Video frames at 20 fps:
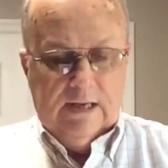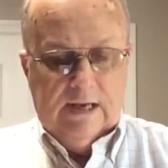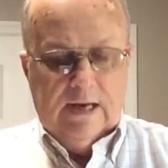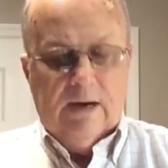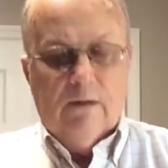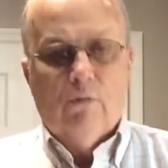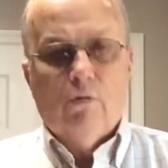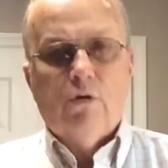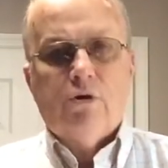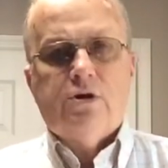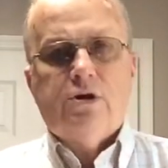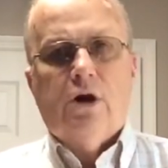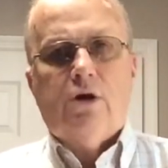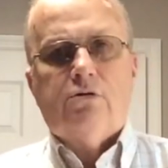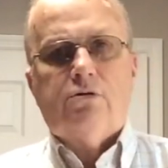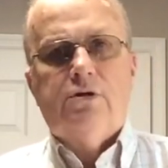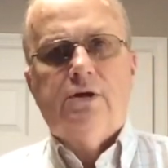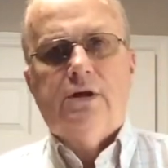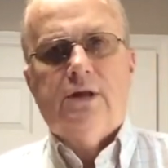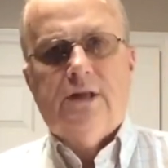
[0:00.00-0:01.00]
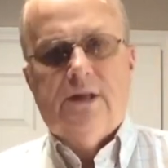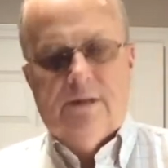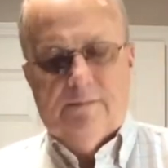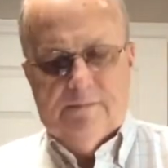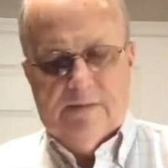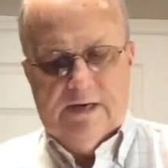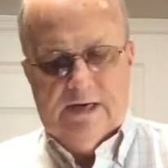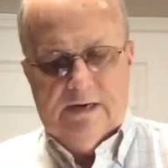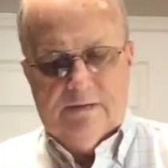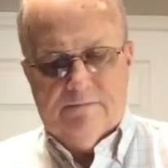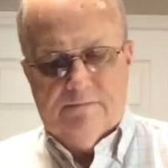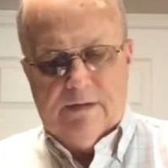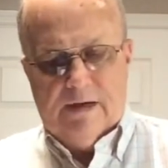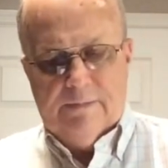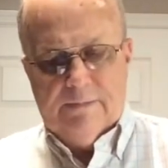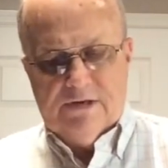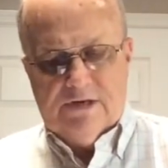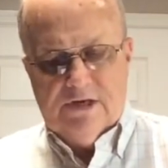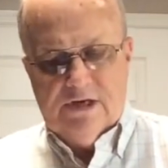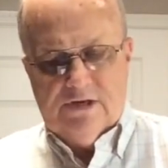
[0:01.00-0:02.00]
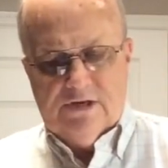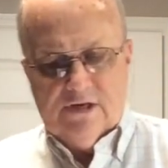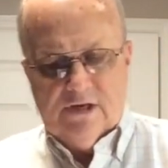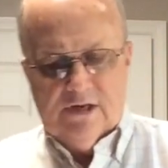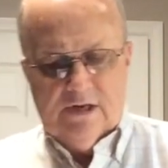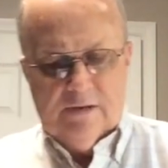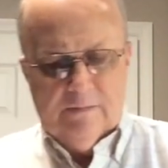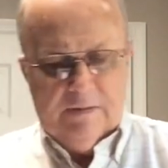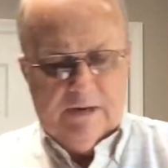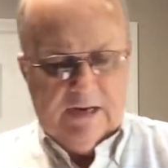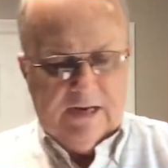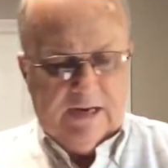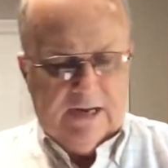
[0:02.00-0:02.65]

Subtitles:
I want to talk to you a little bit, maybe teach you a little bit,